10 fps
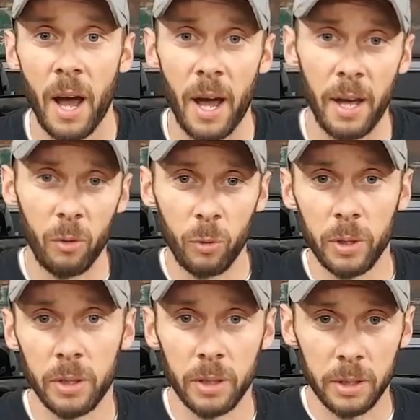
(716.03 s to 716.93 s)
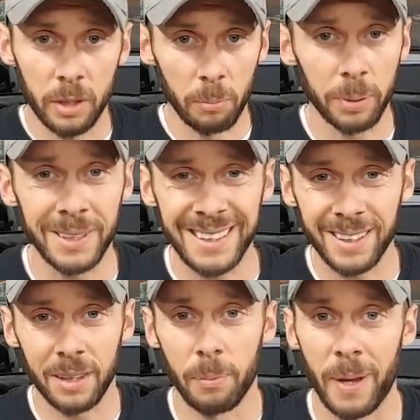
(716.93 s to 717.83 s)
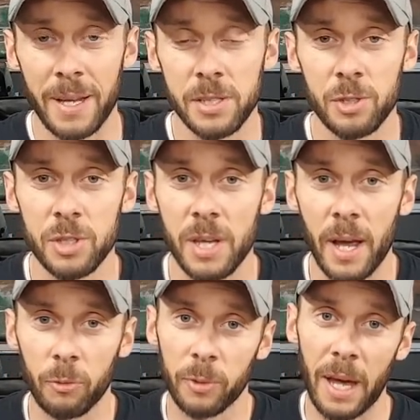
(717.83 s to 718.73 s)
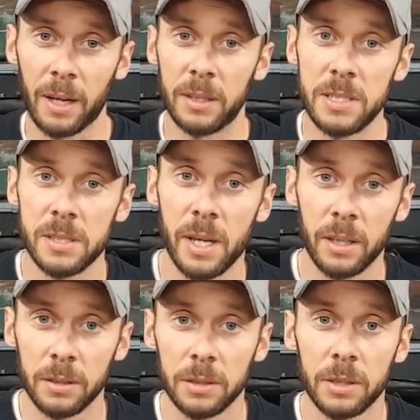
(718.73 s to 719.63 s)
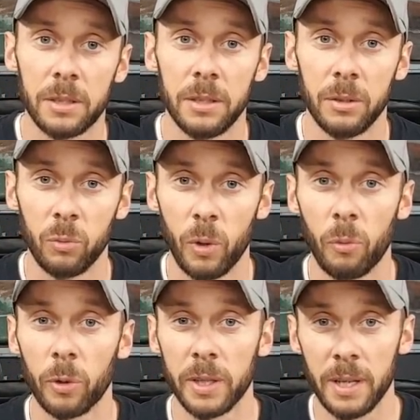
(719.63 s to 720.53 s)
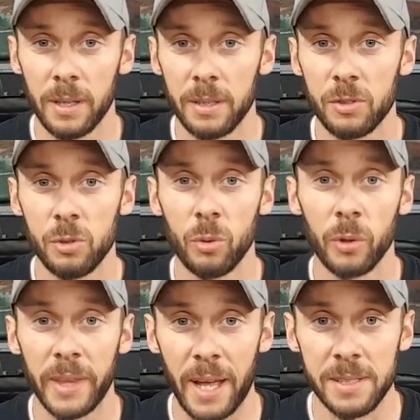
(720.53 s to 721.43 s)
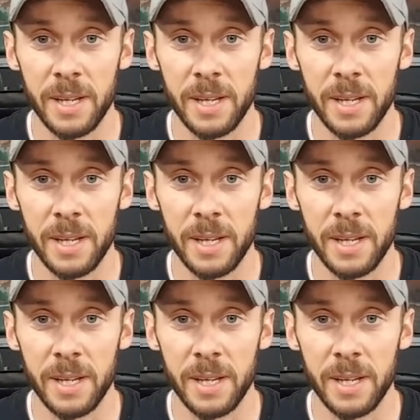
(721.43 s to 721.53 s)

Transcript: I don't want to complete the passenger side without at least taking a look to what we're getting into on that